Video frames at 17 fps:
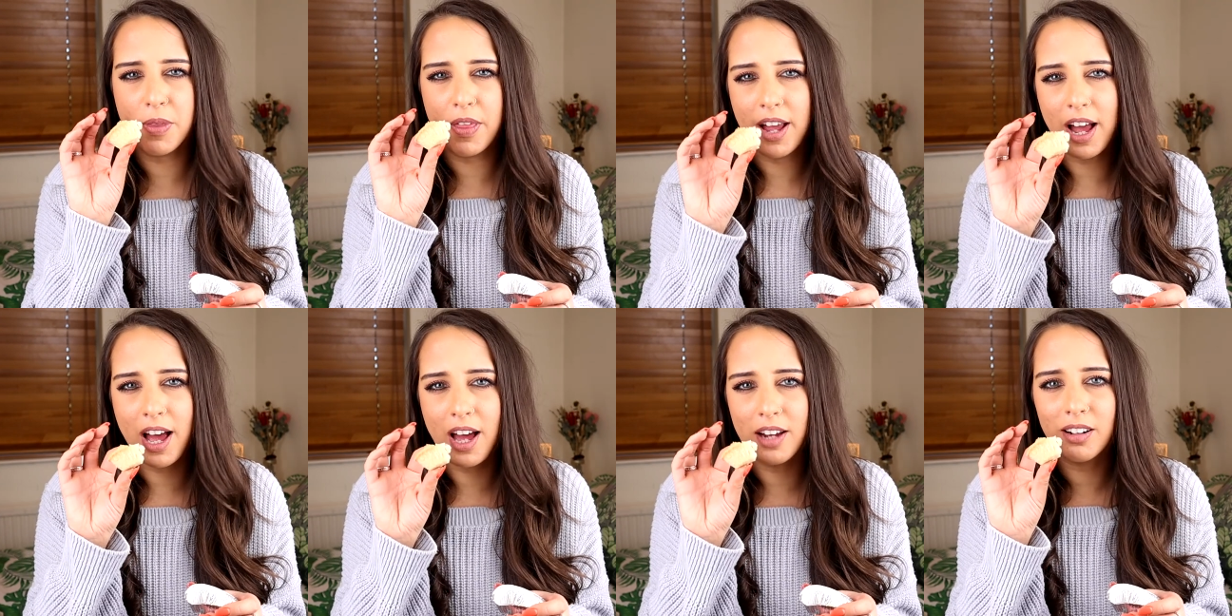but
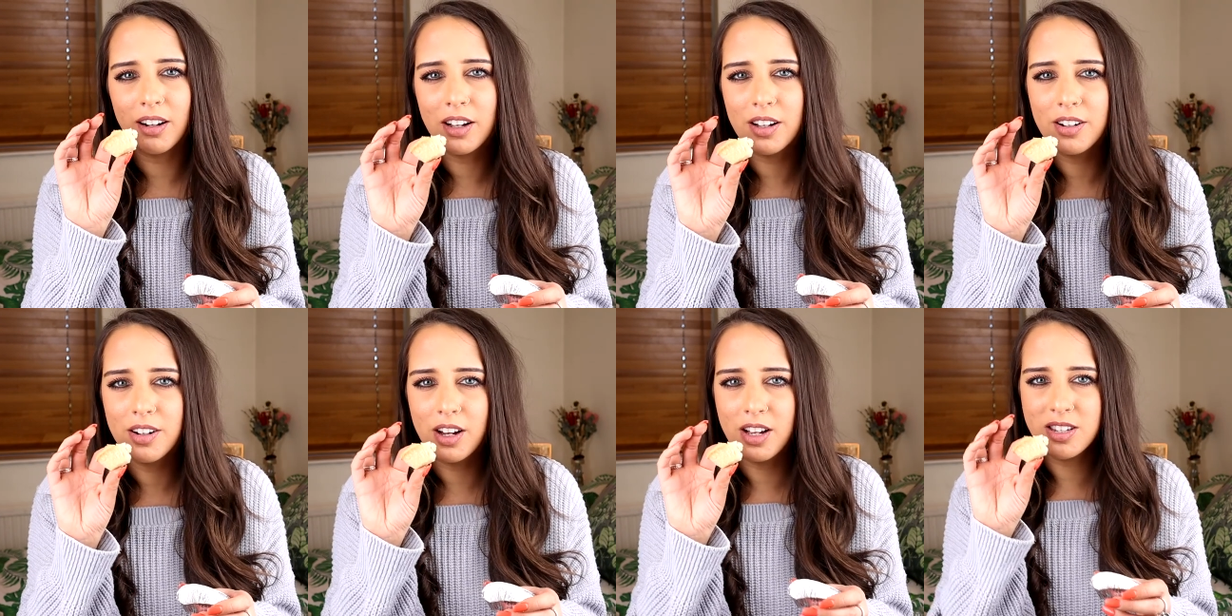they add
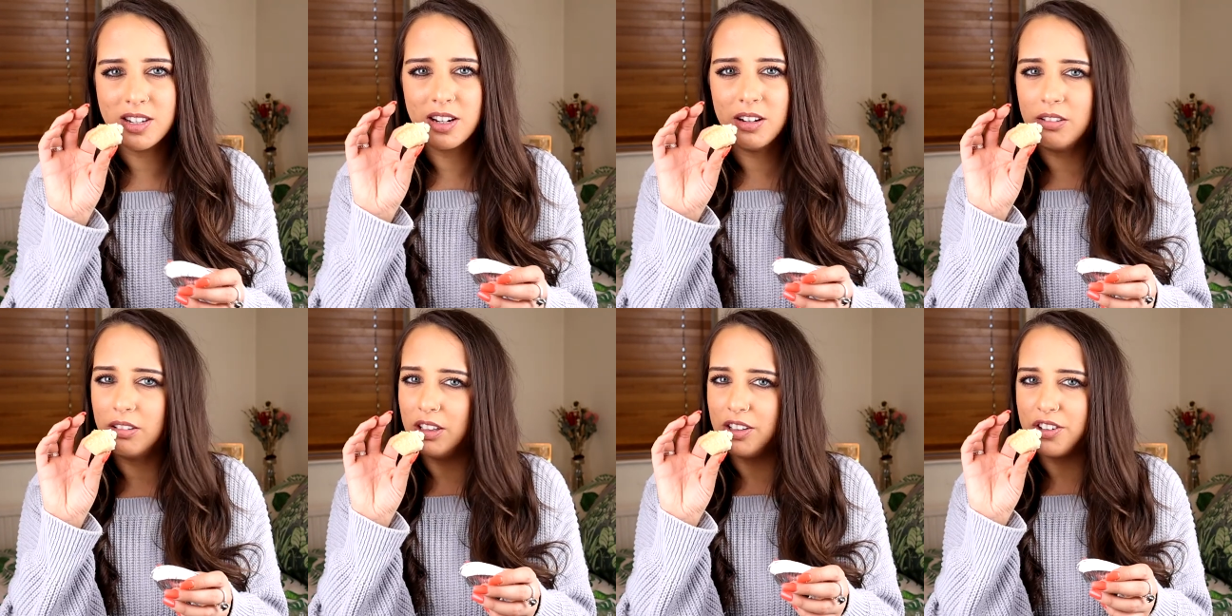like a nice
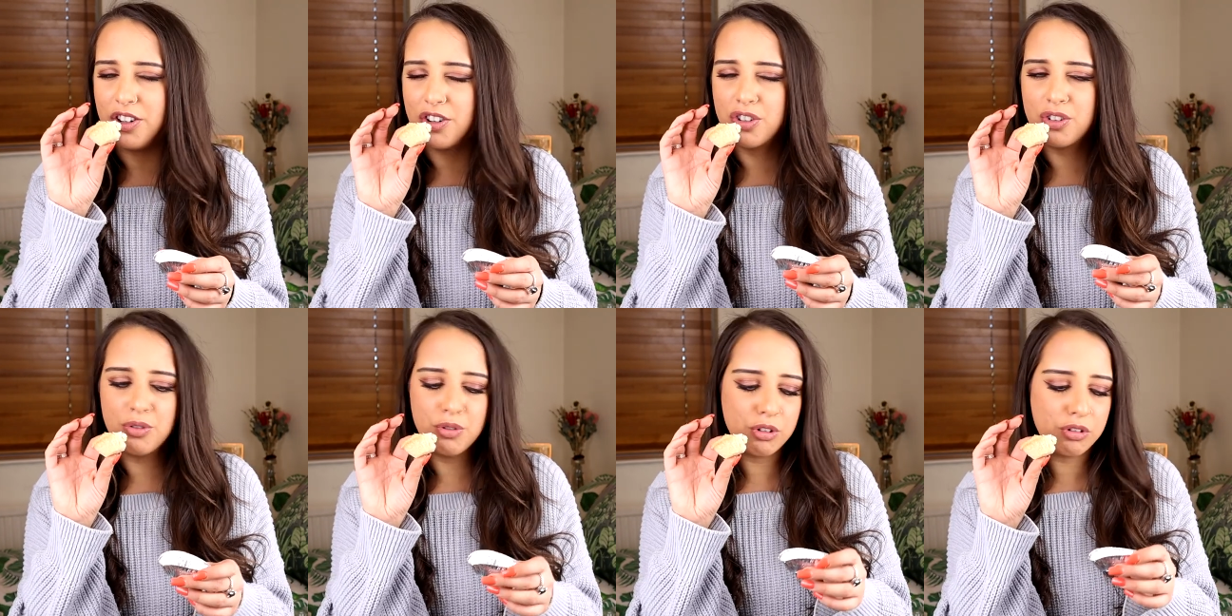little
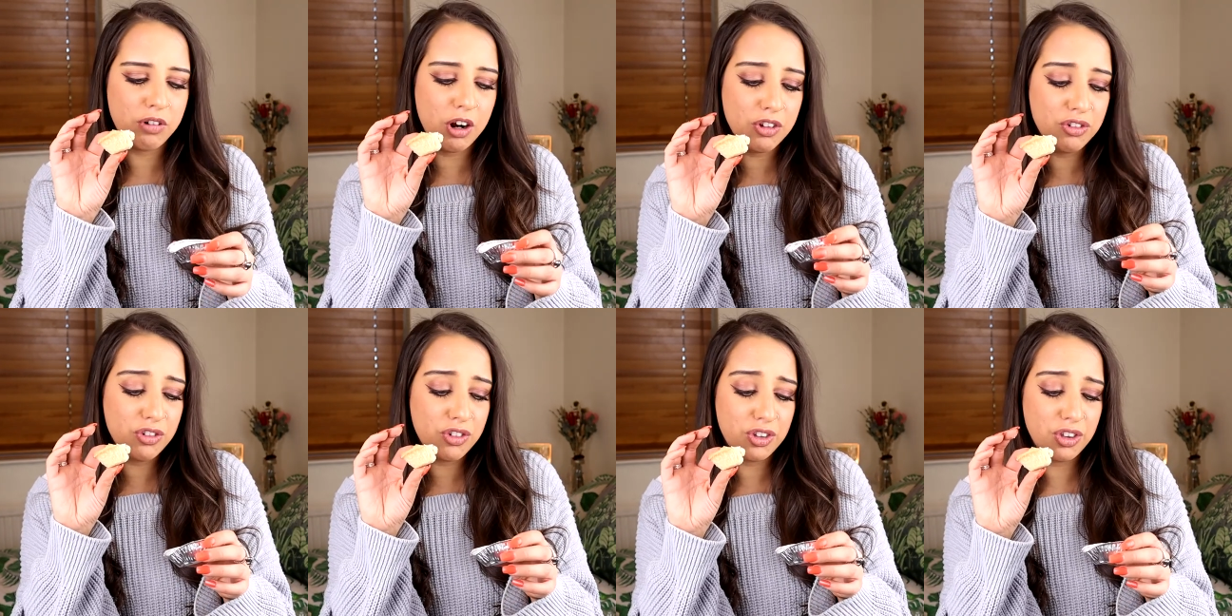additional
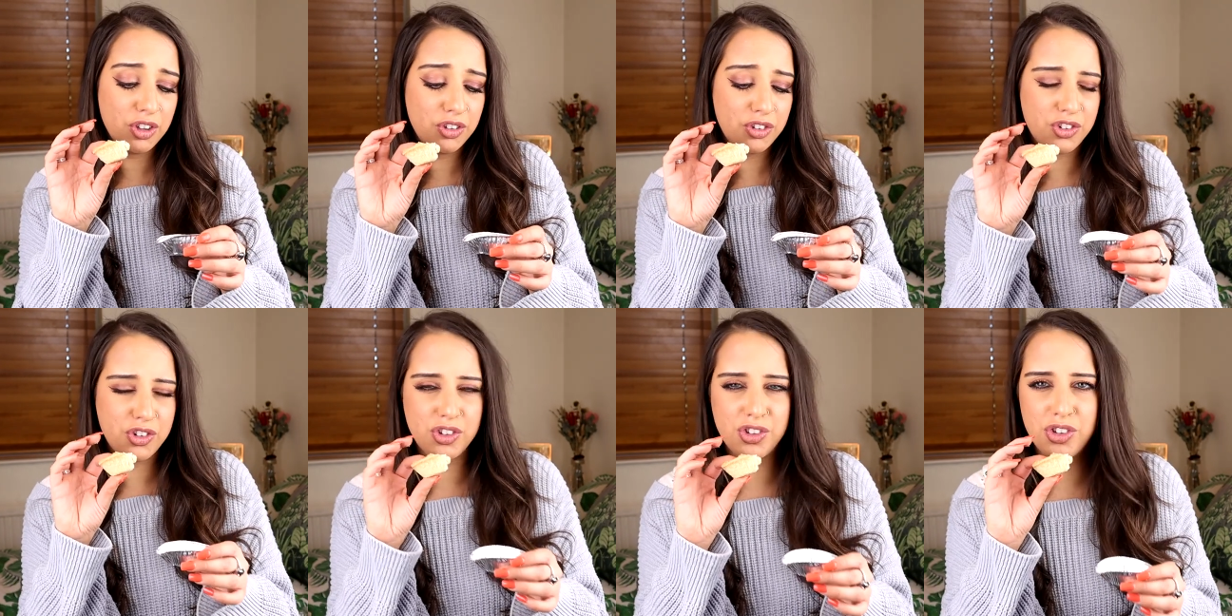crunch
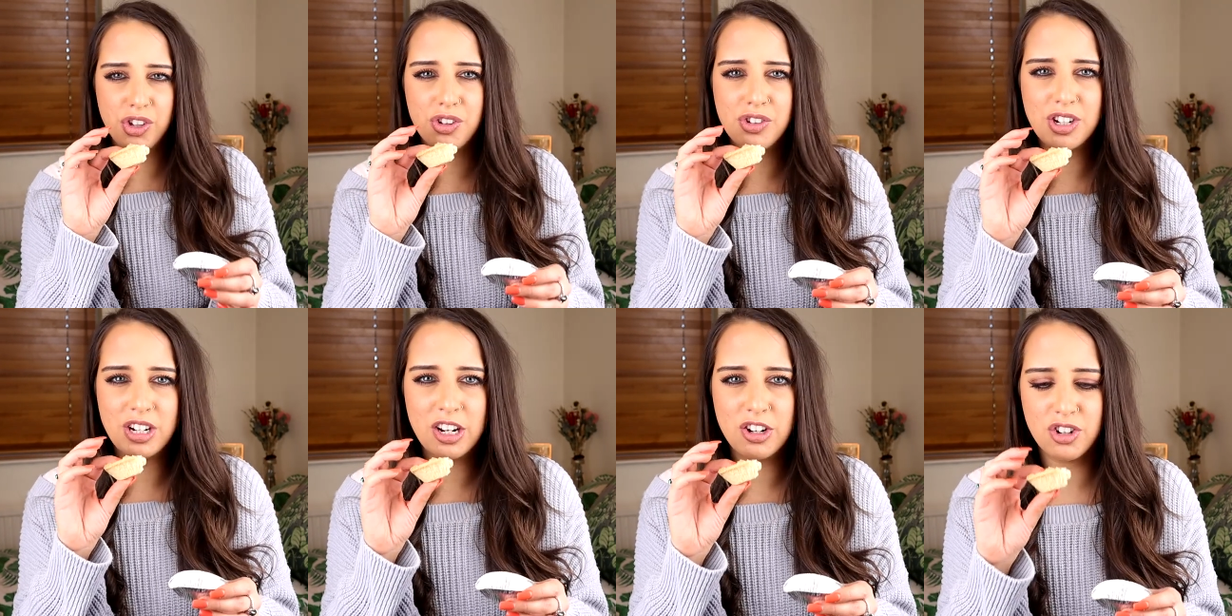that's just
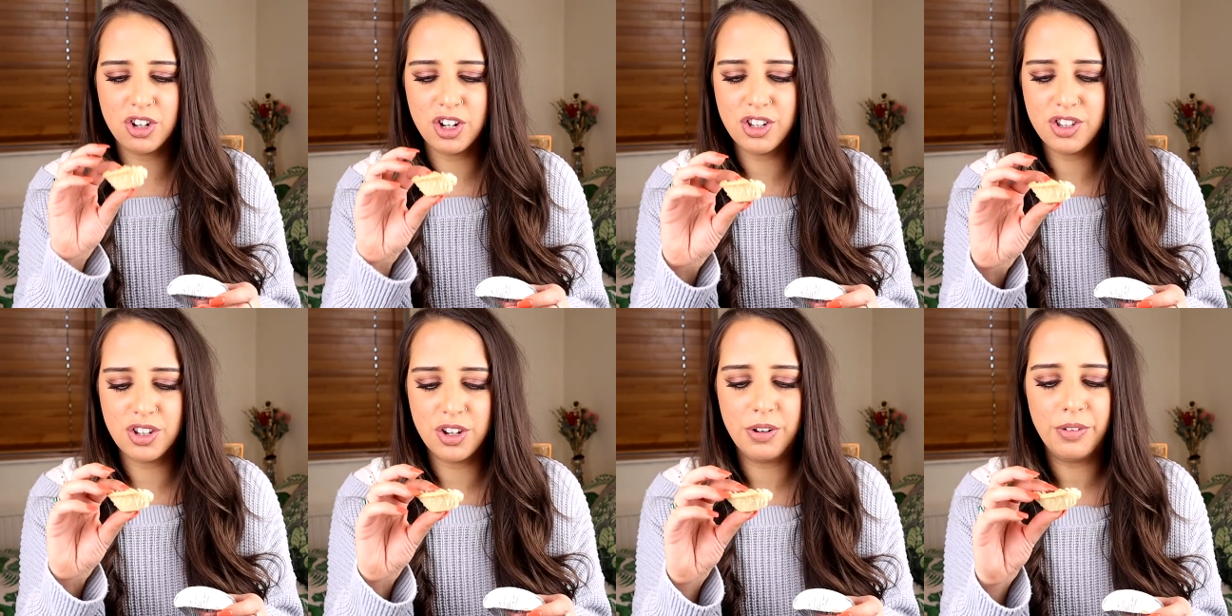so
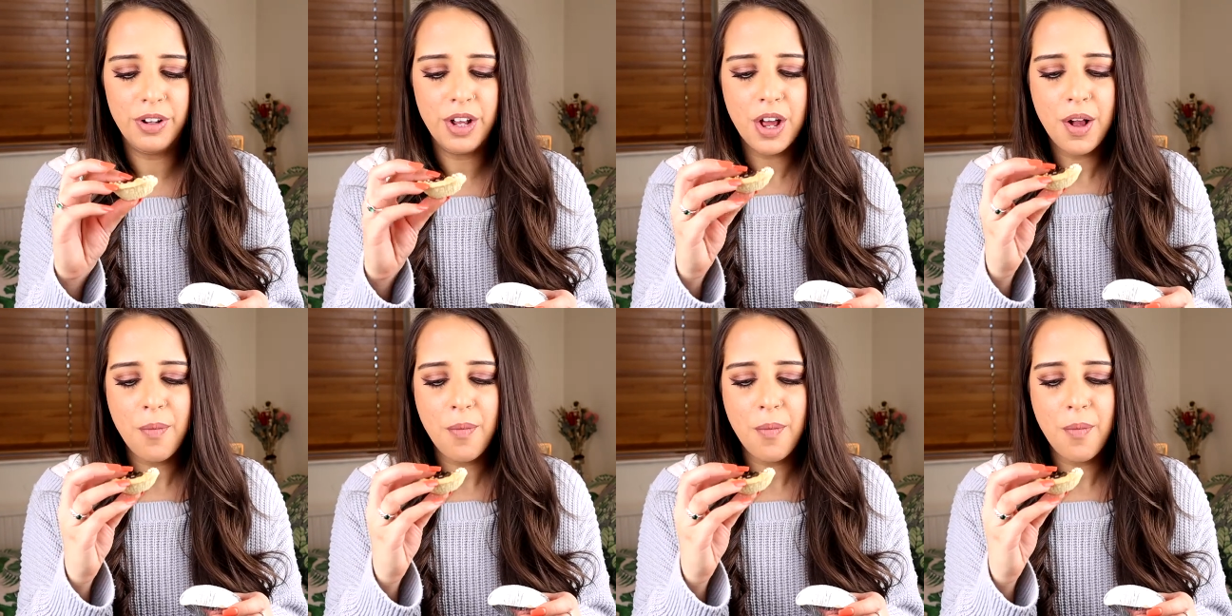delicious and